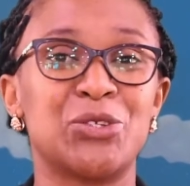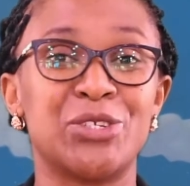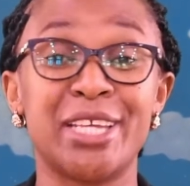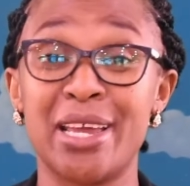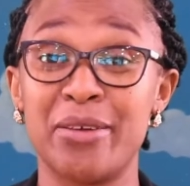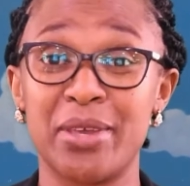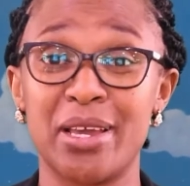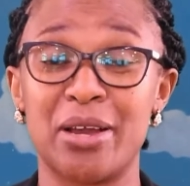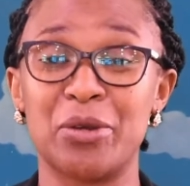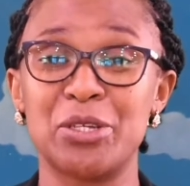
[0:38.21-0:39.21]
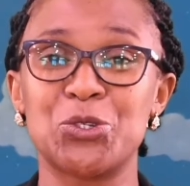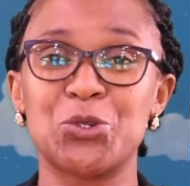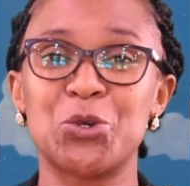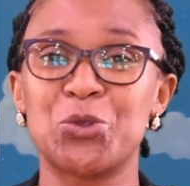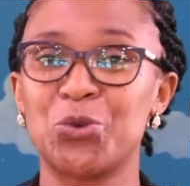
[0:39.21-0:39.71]
Today we are going to
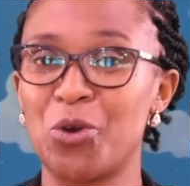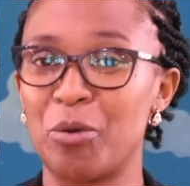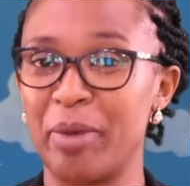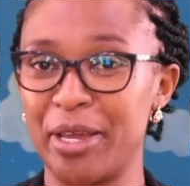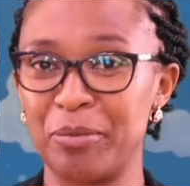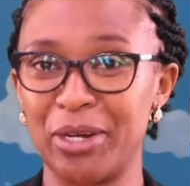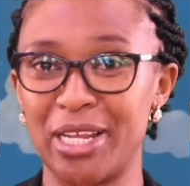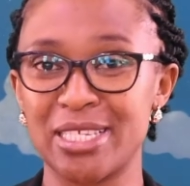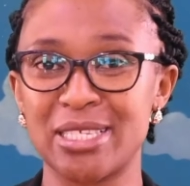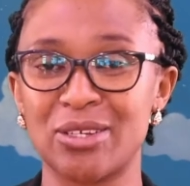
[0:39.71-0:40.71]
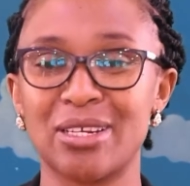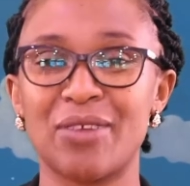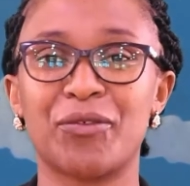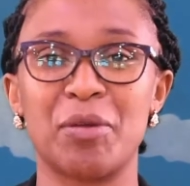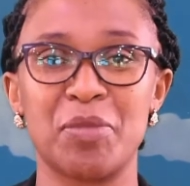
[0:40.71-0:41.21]
go through our Bible lesson
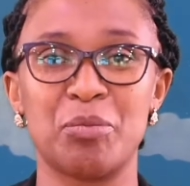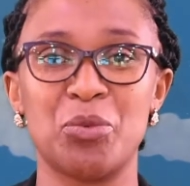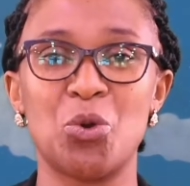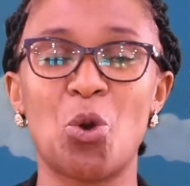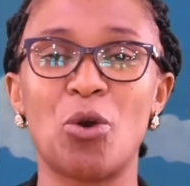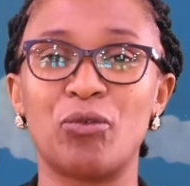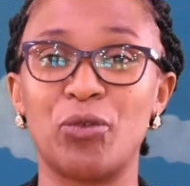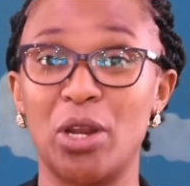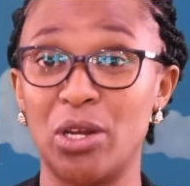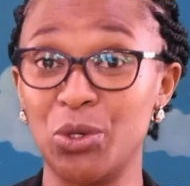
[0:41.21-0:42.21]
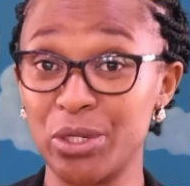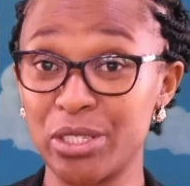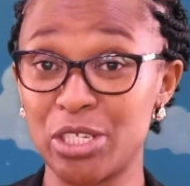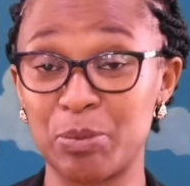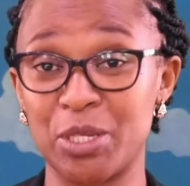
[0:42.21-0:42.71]
from the book of
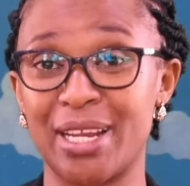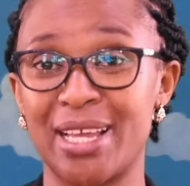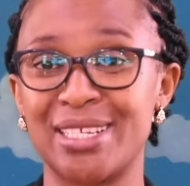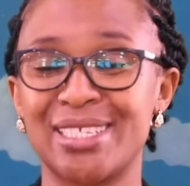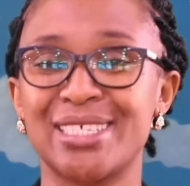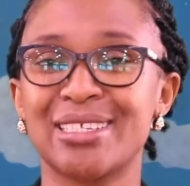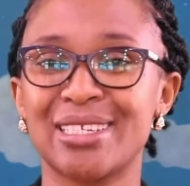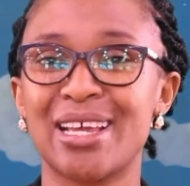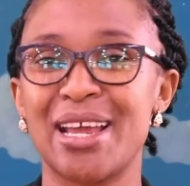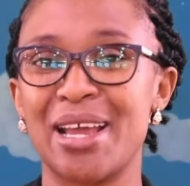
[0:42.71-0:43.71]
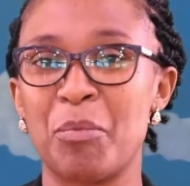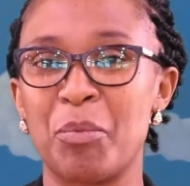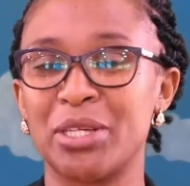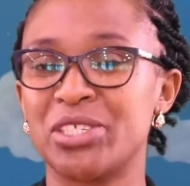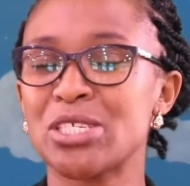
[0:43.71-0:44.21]
Luke chapter 19.
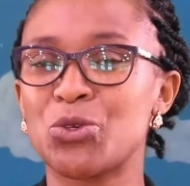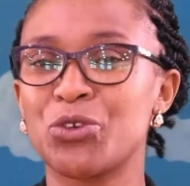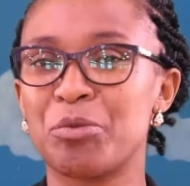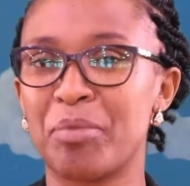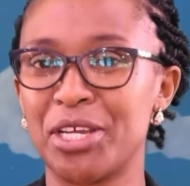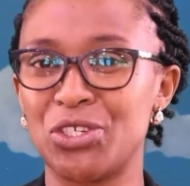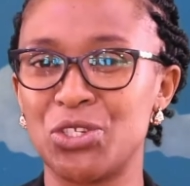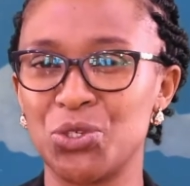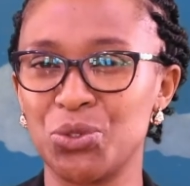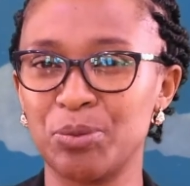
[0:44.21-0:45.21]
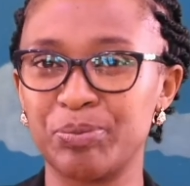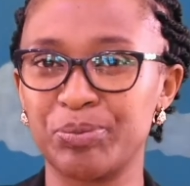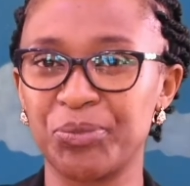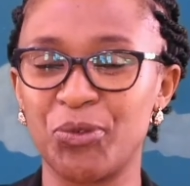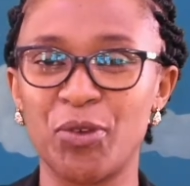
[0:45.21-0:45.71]
But just to remind you,
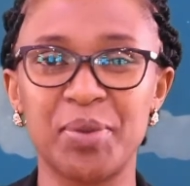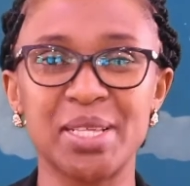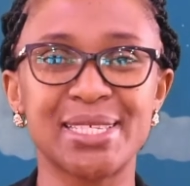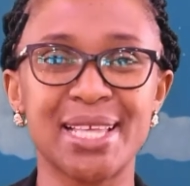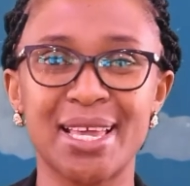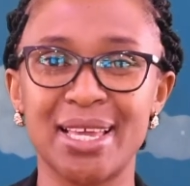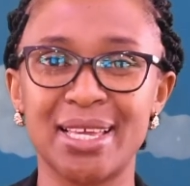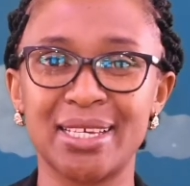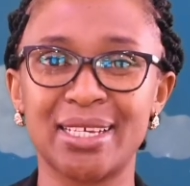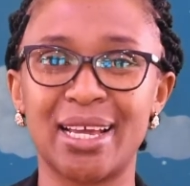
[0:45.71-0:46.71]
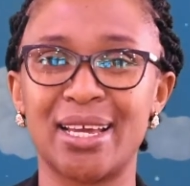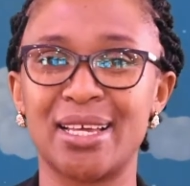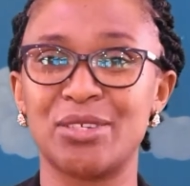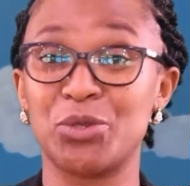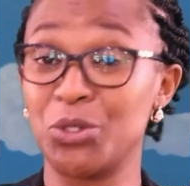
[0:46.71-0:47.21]
we've been saying
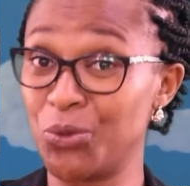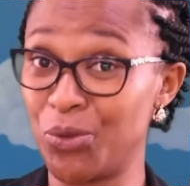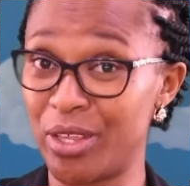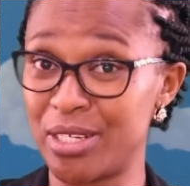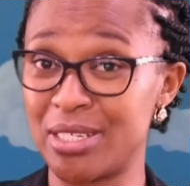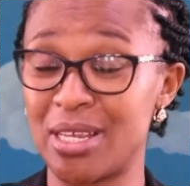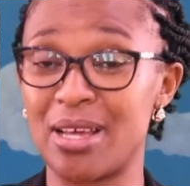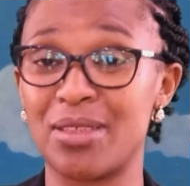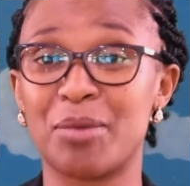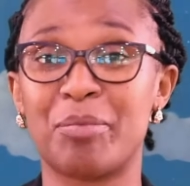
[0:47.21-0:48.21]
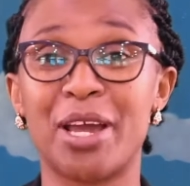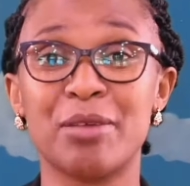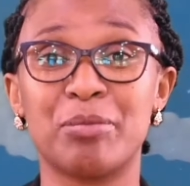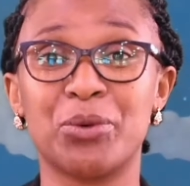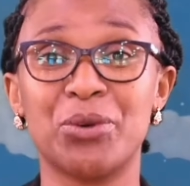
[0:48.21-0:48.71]
and we know that the
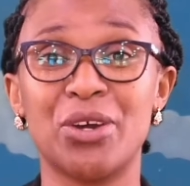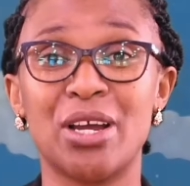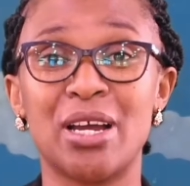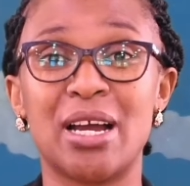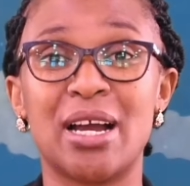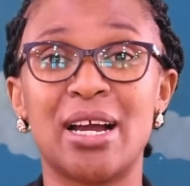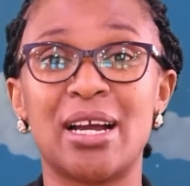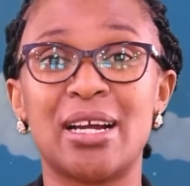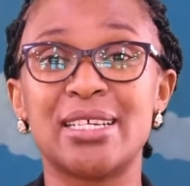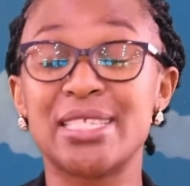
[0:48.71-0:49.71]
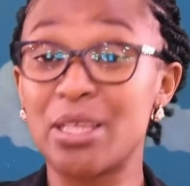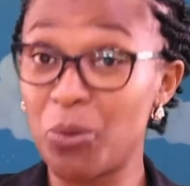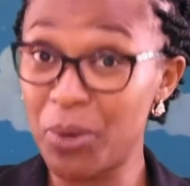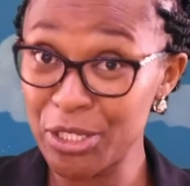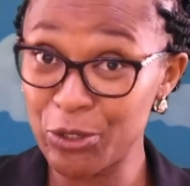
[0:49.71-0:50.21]
Bible is the
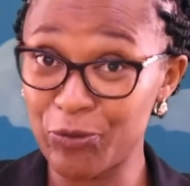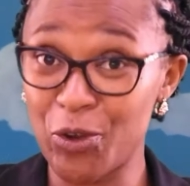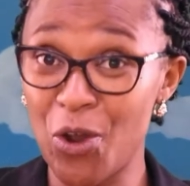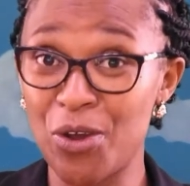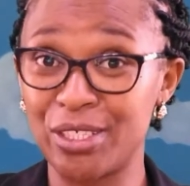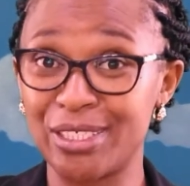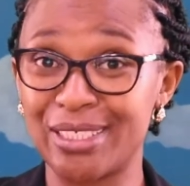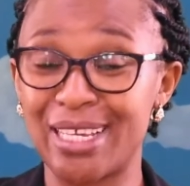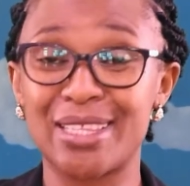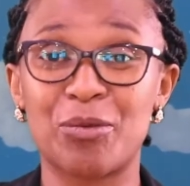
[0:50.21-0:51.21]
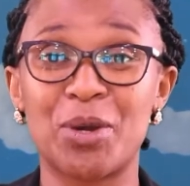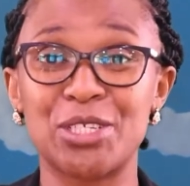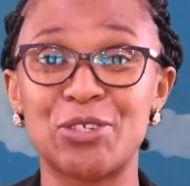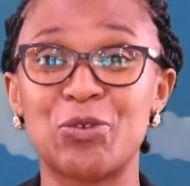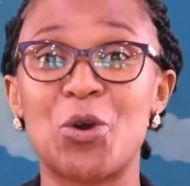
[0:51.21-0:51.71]
Word of God, and the
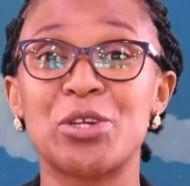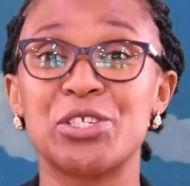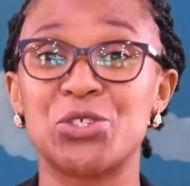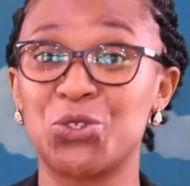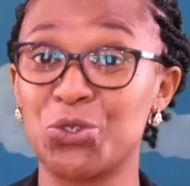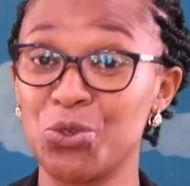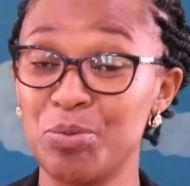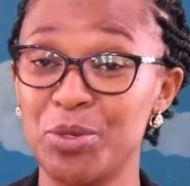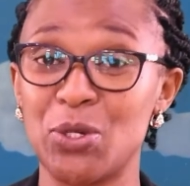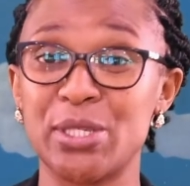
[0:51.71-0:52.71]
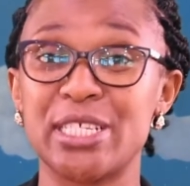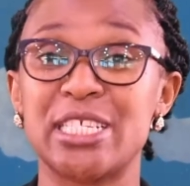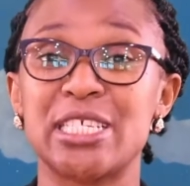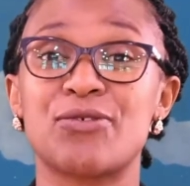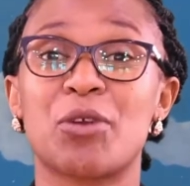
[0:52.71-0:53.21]
Word of God is true because
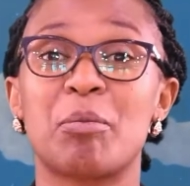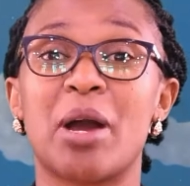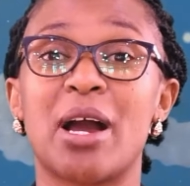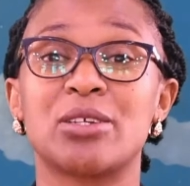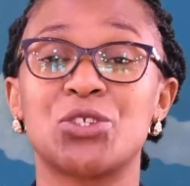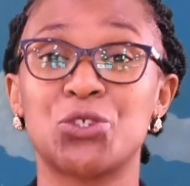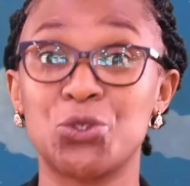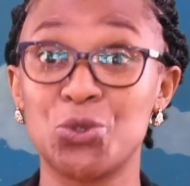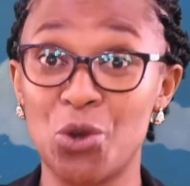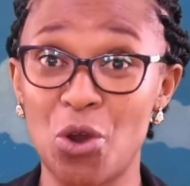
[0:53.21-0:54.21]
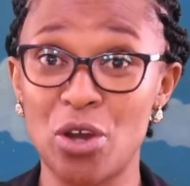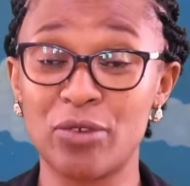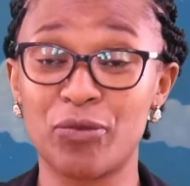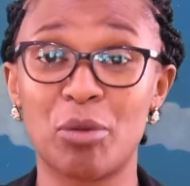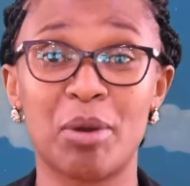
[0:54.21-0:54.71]
it is from a true
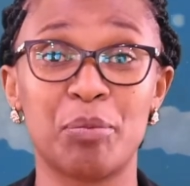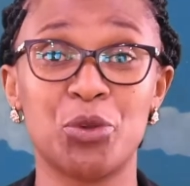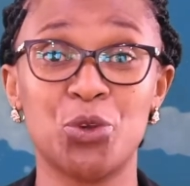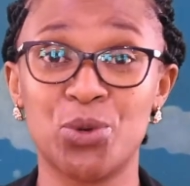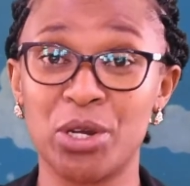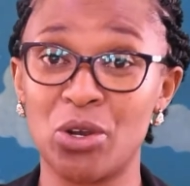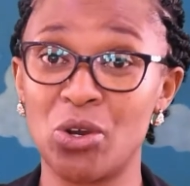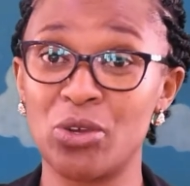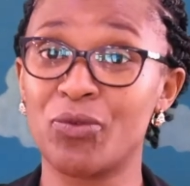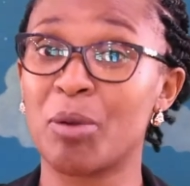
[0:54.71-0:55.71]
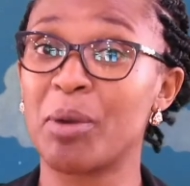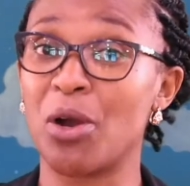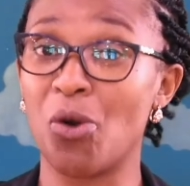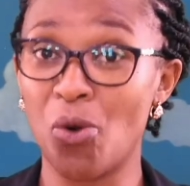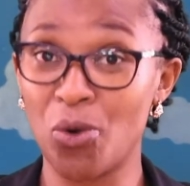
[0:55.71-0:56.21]
God, from a pure God, from a
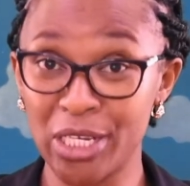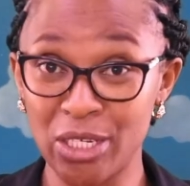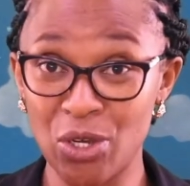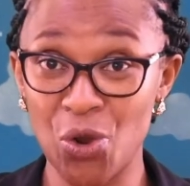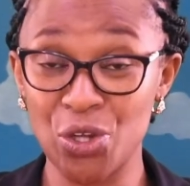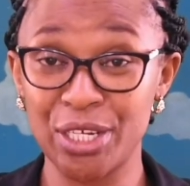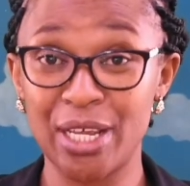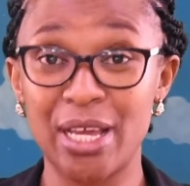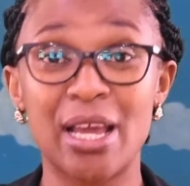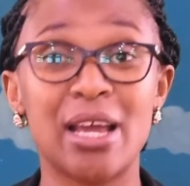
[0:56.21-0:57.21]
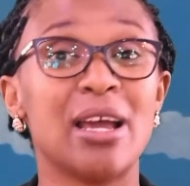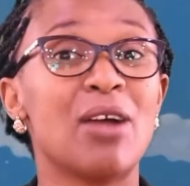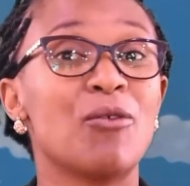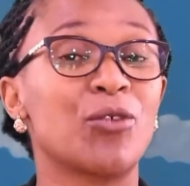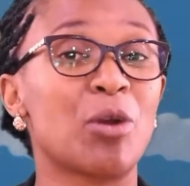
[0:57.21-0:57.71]
holy God,
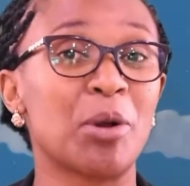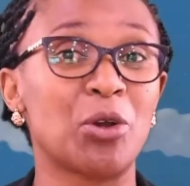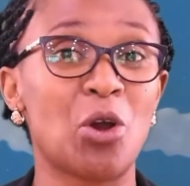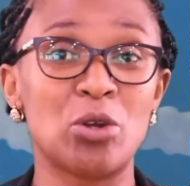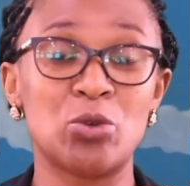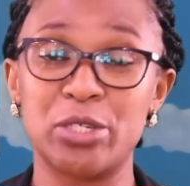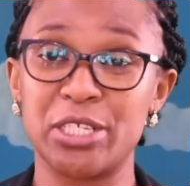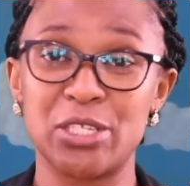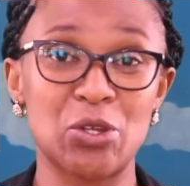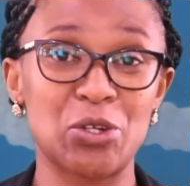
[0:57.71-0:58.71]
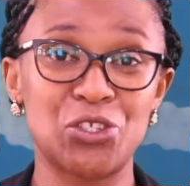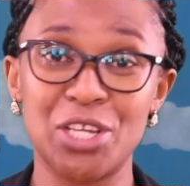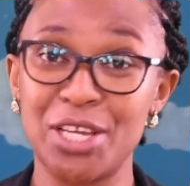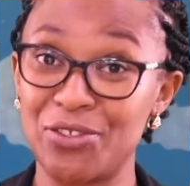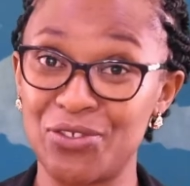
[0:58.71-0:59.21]
from a God who does not
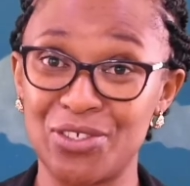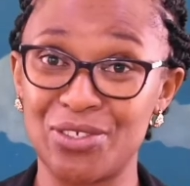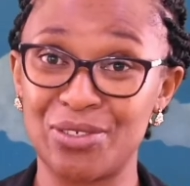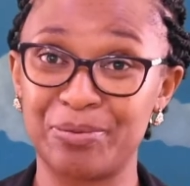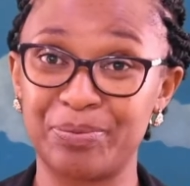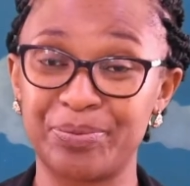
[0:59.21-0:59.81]
change.